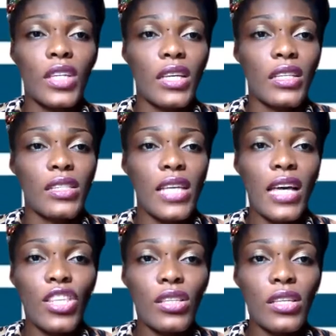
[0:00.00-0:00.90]
This
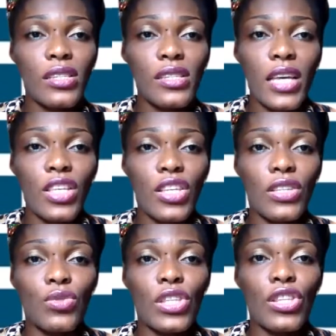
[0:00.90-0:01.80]

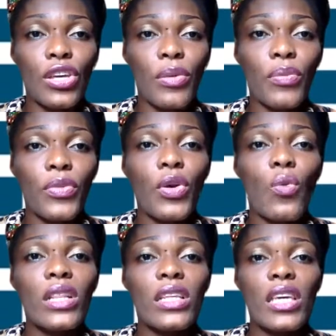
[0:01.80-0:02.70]
sanctions regime
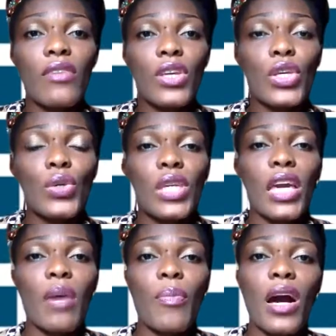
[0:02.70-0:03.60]
will give the
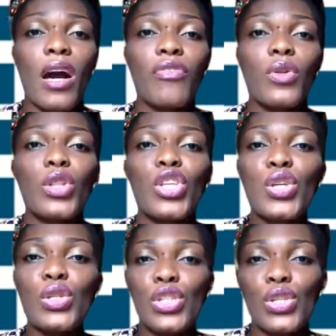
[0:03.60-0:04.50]
UK a powerful
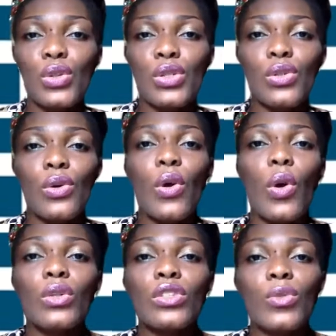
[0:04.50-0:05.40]
new tool to
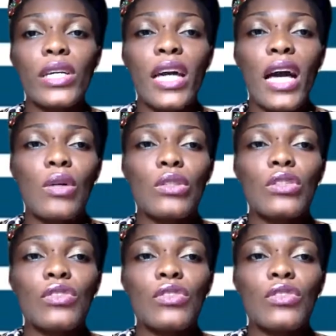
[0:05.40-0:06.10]
hold to account